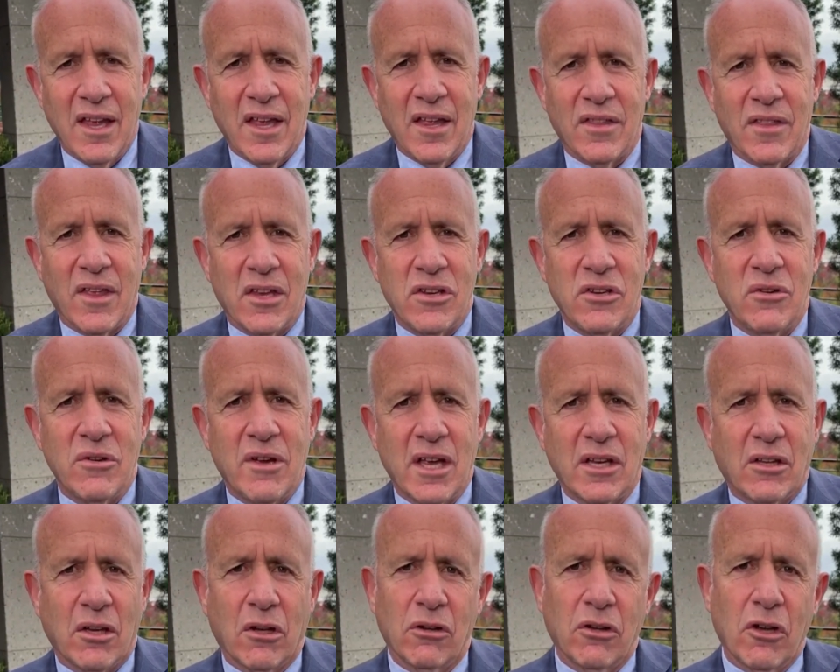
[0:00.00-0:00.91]
then you
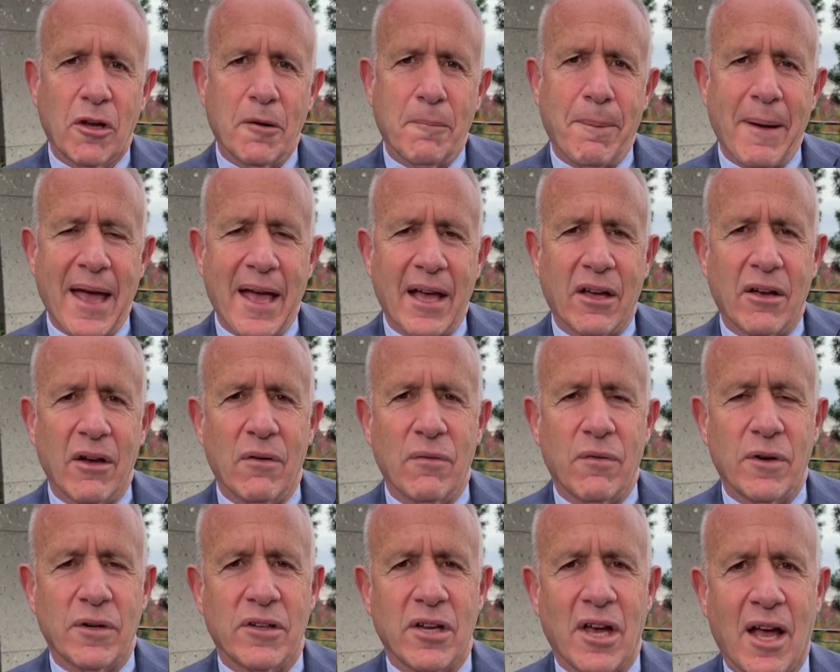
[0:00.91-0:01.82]
get to look back
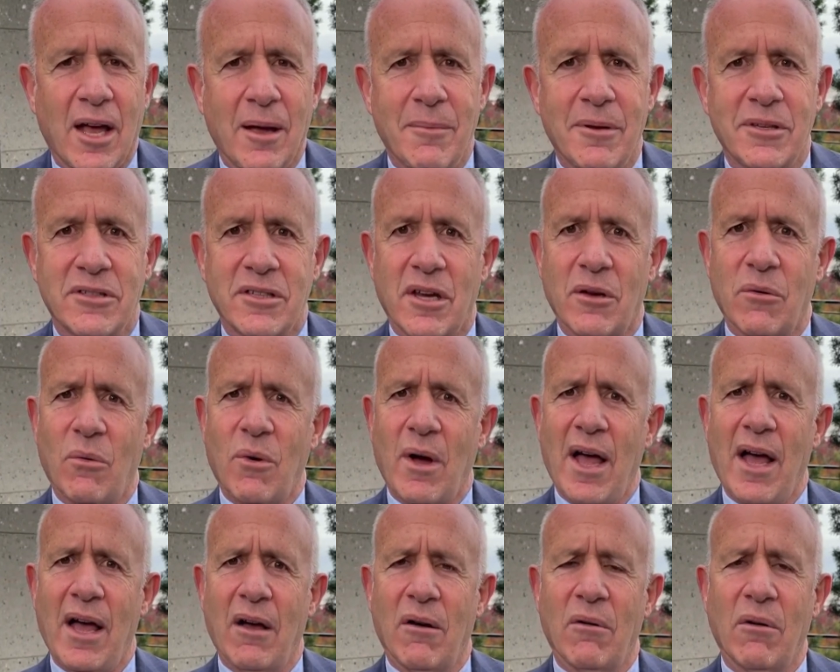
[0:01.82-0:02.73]
over time and say,
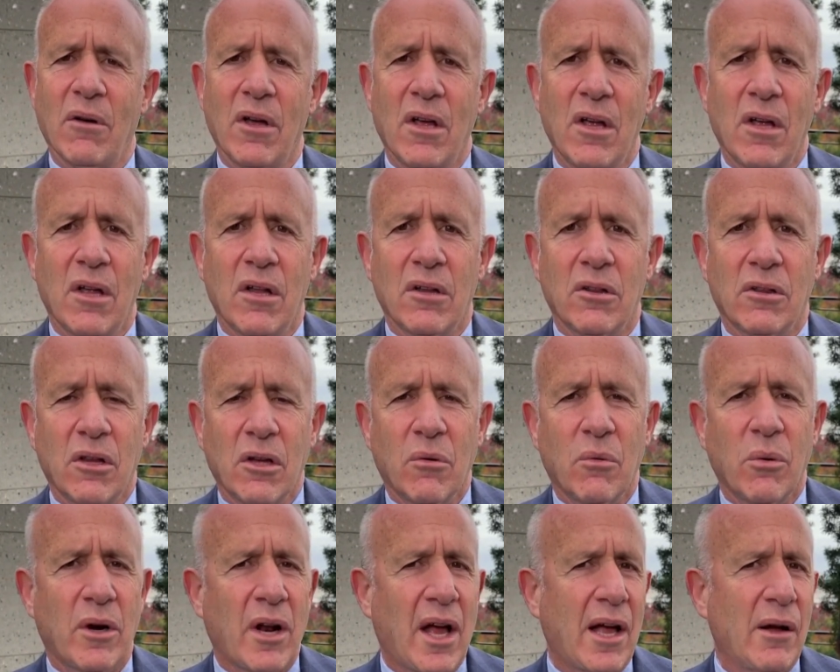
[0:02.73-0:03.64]
"Wow, look
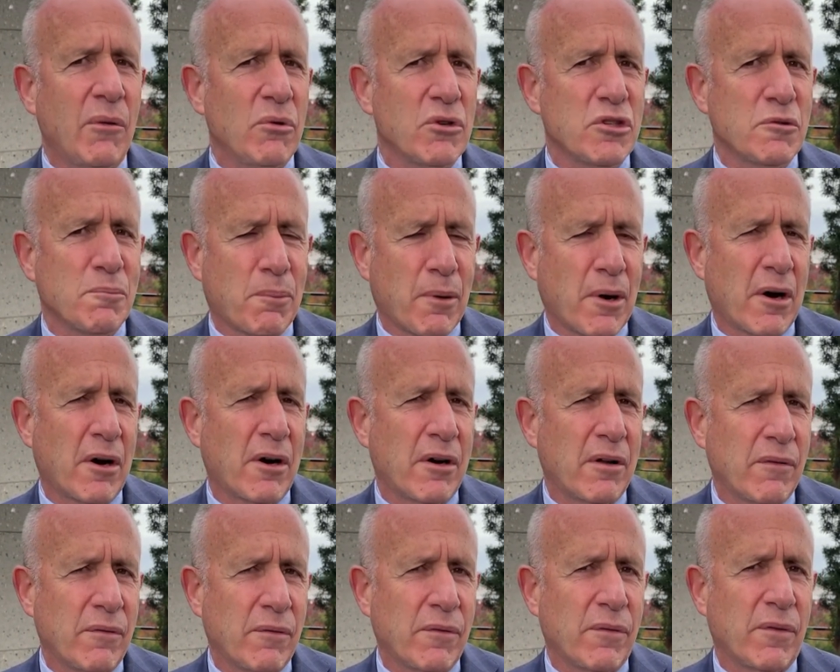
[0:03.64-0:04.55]
what I was part
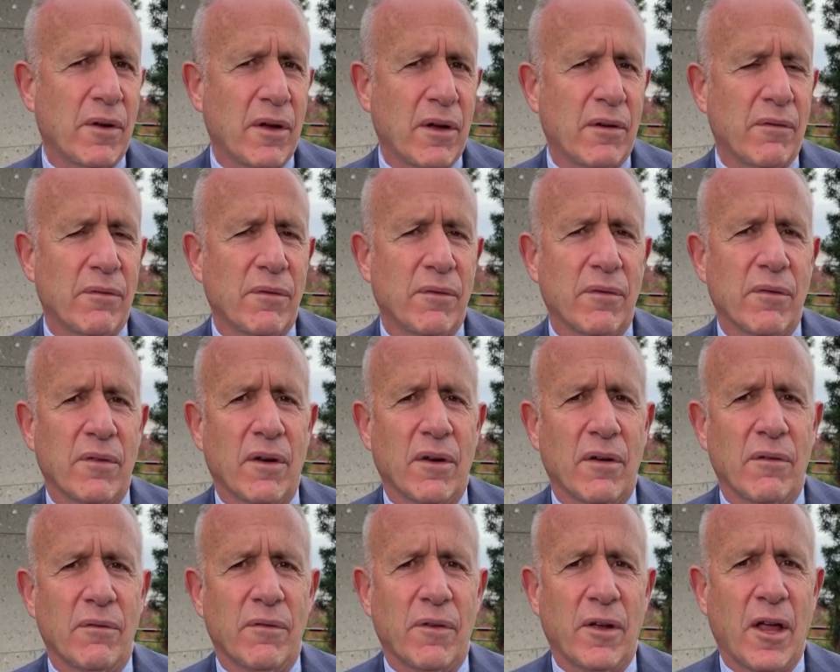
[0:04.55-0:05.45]
of, of,
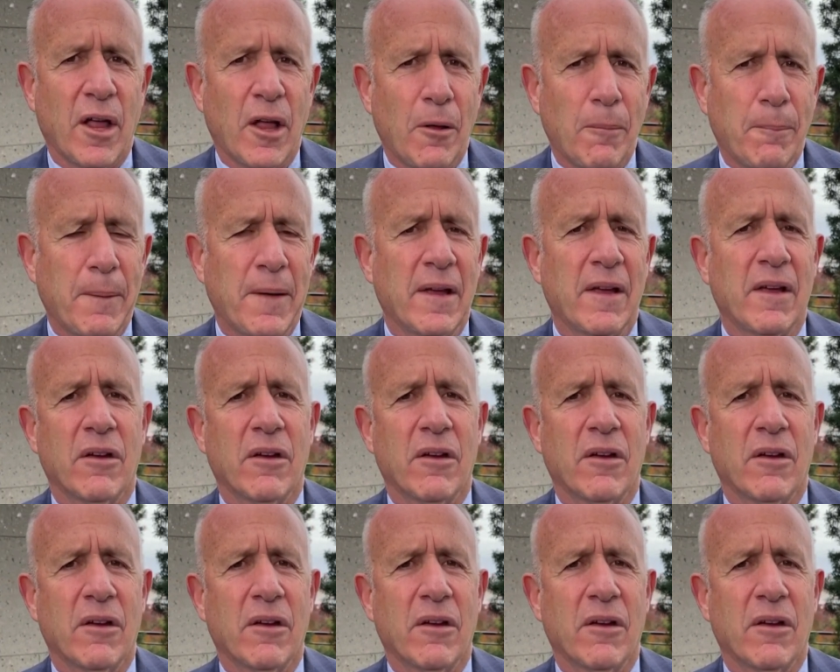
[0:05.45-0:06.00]
of, helping